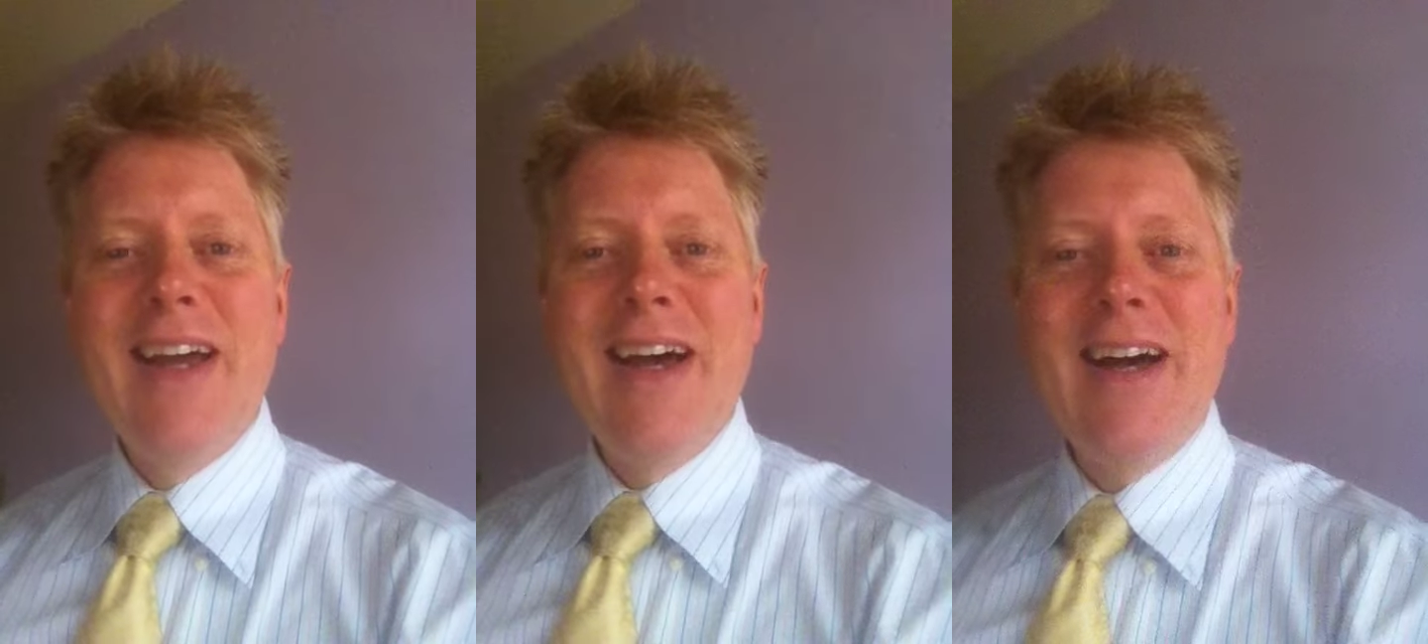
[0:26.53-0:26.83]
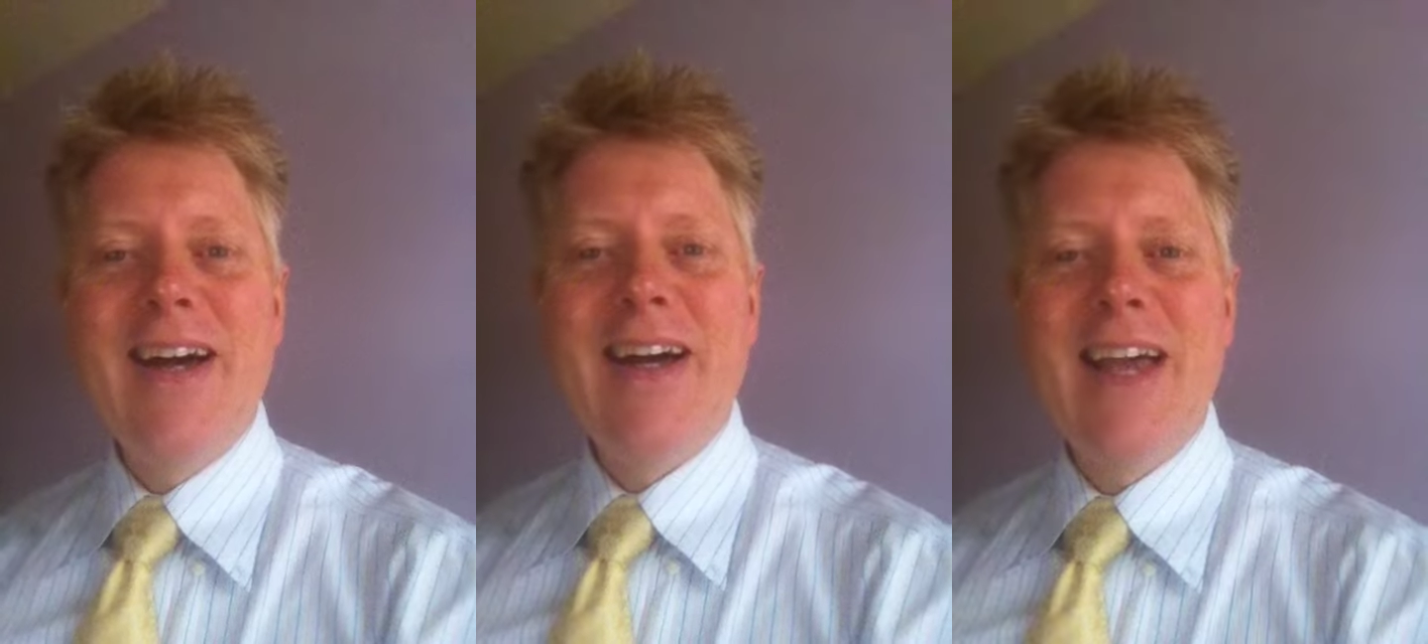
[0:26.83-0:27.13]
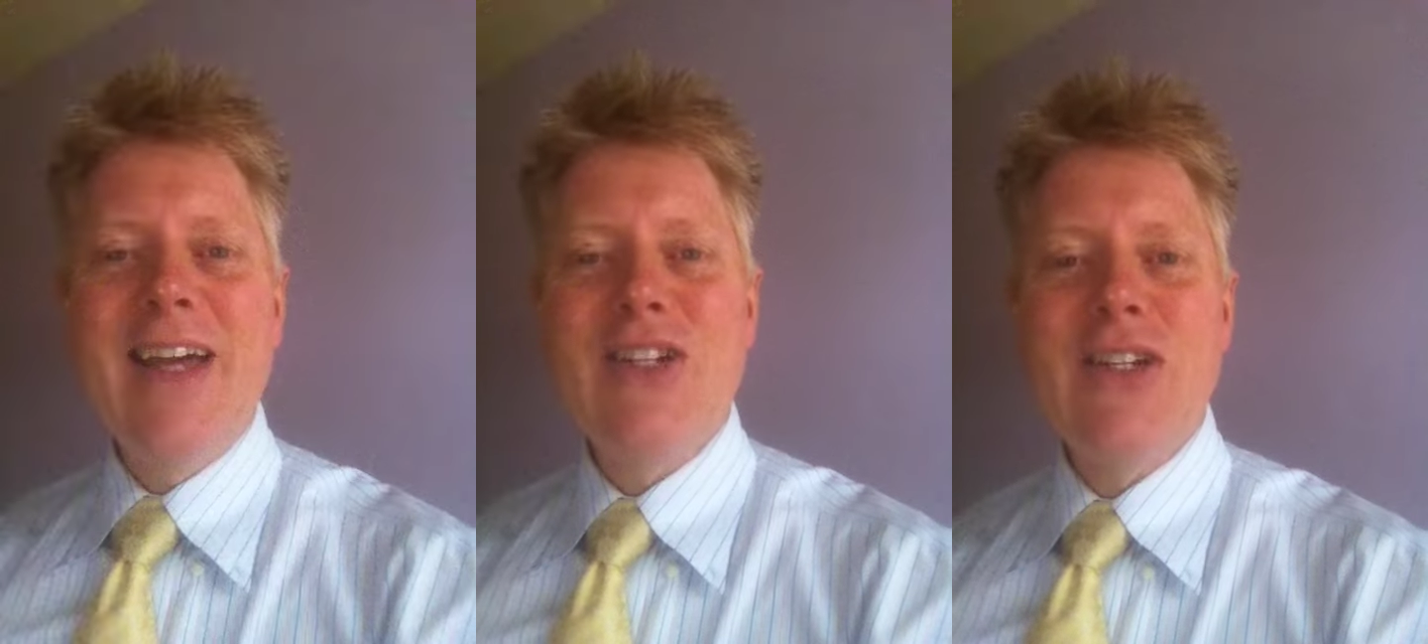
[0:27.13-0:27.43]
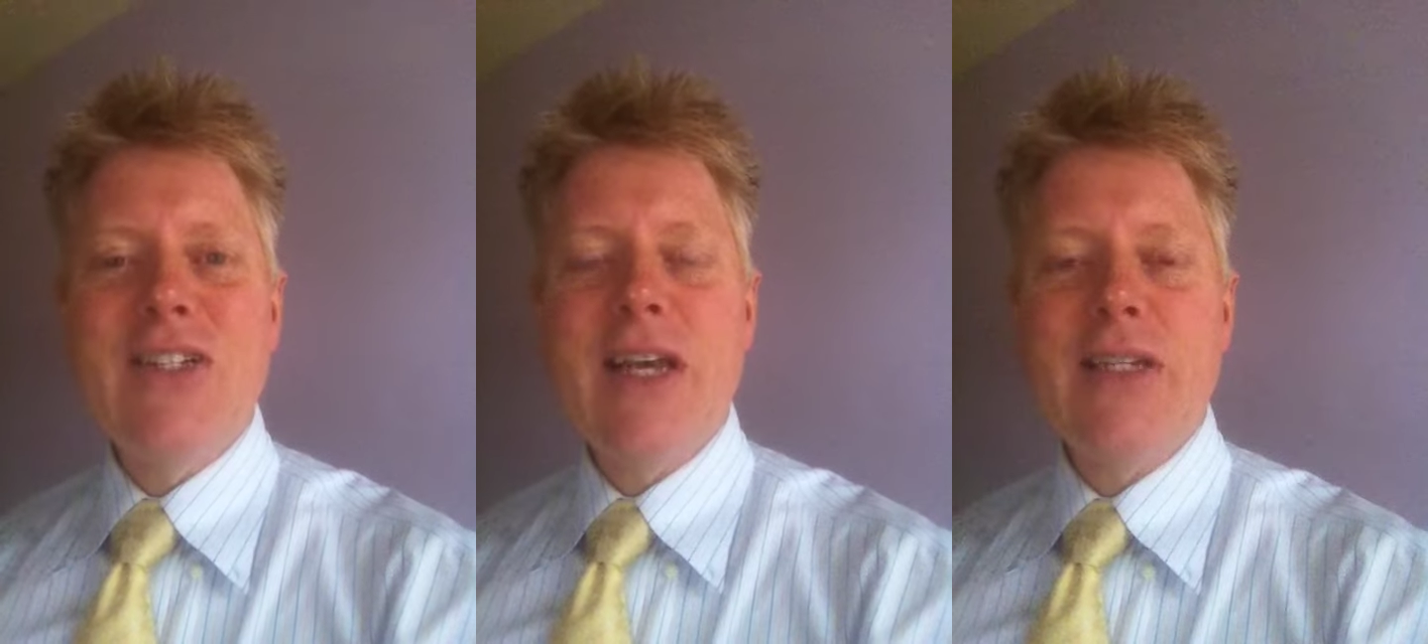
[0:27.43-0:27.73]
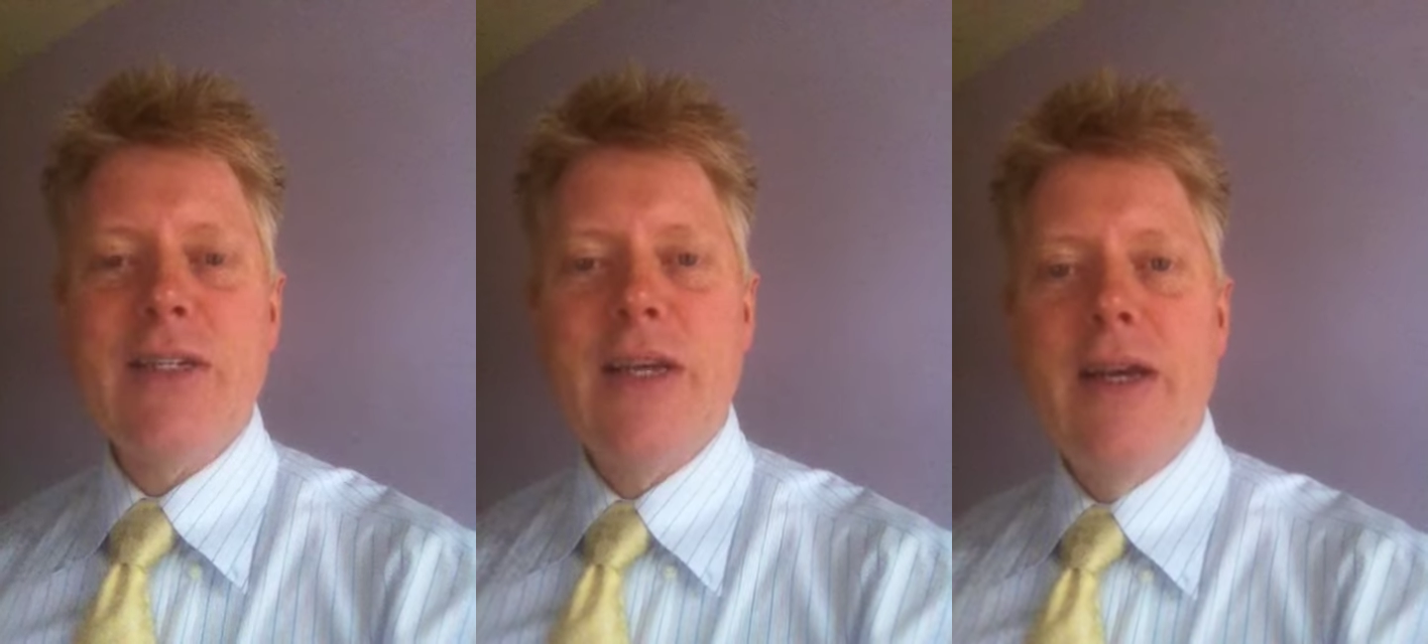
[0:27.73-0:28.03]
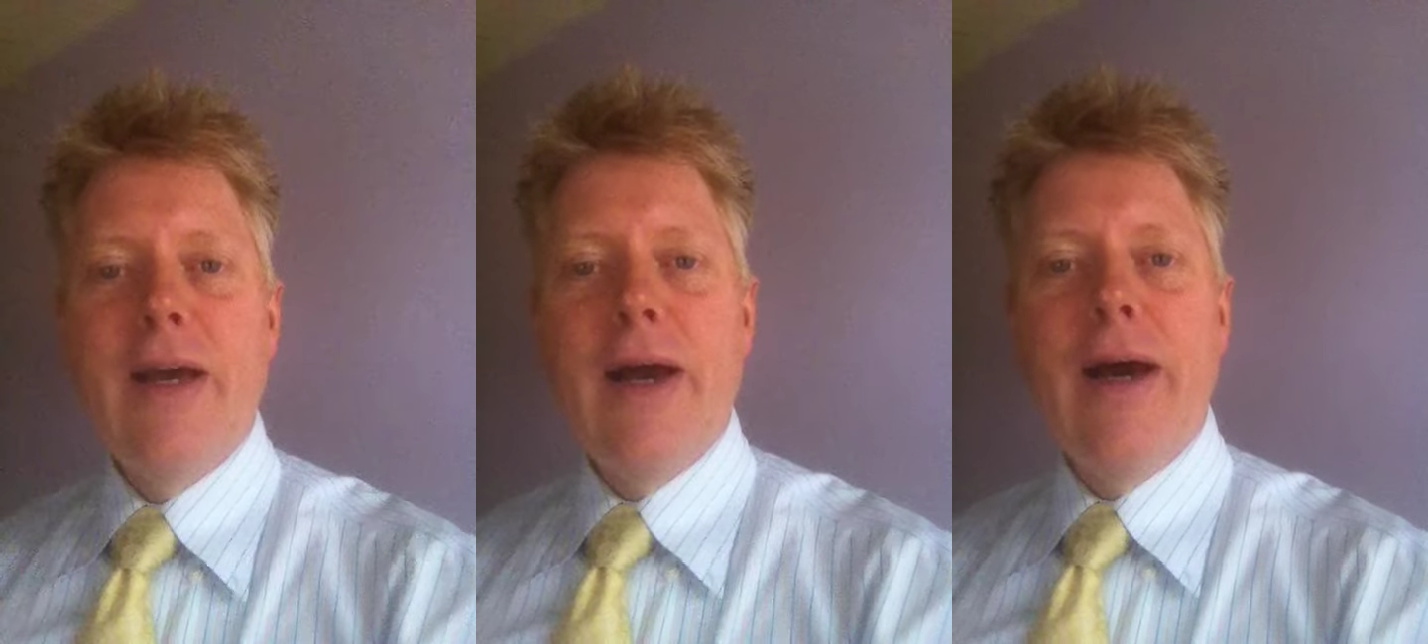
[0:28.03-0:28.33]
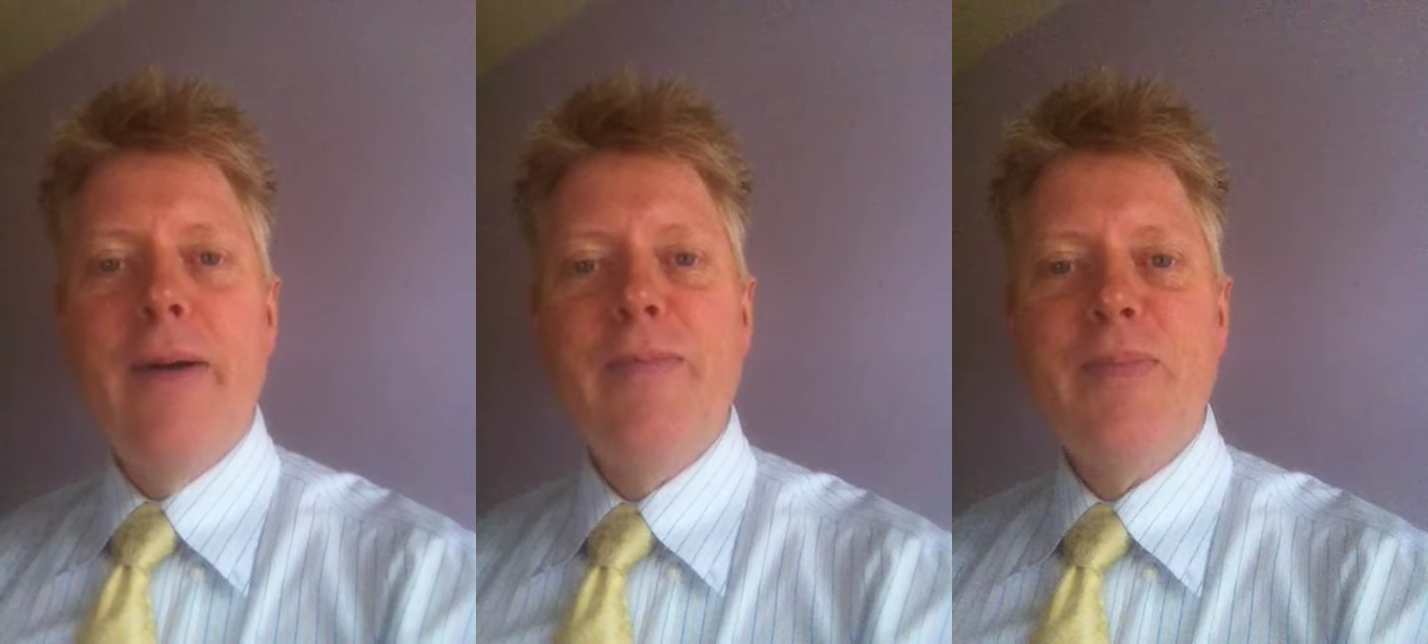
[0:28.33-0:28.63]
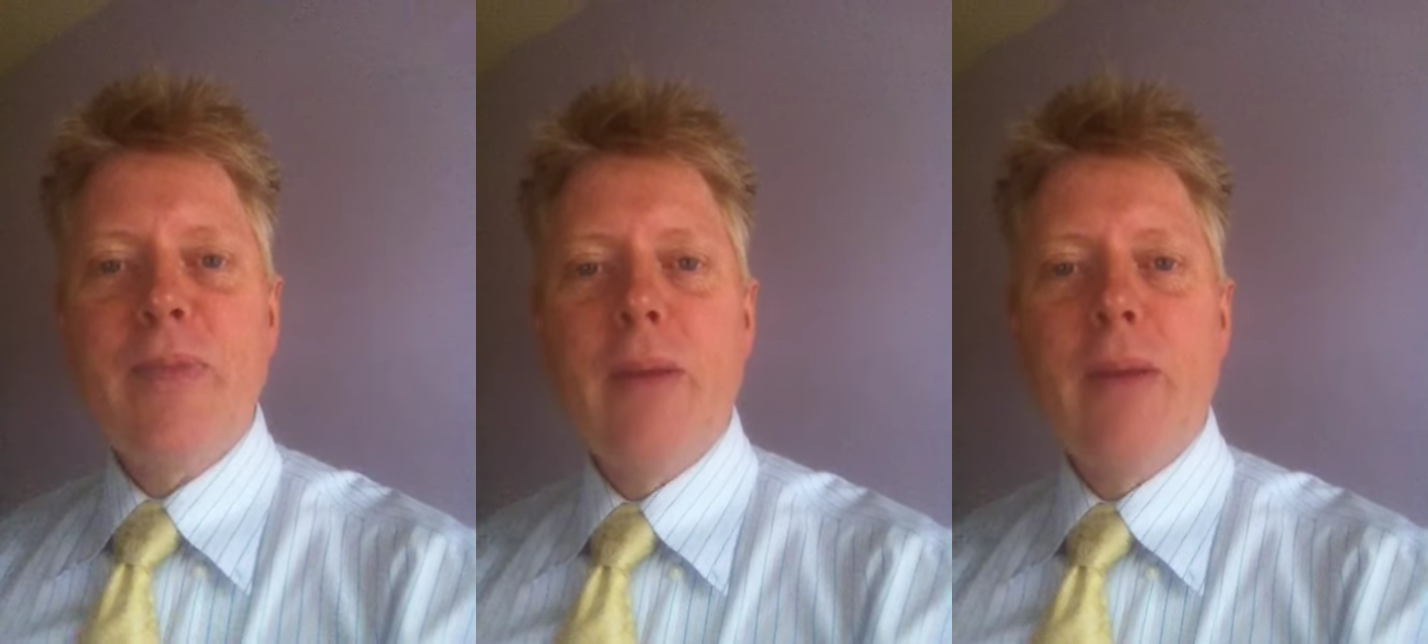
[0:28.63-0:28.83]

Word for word: Uh, and she says, um,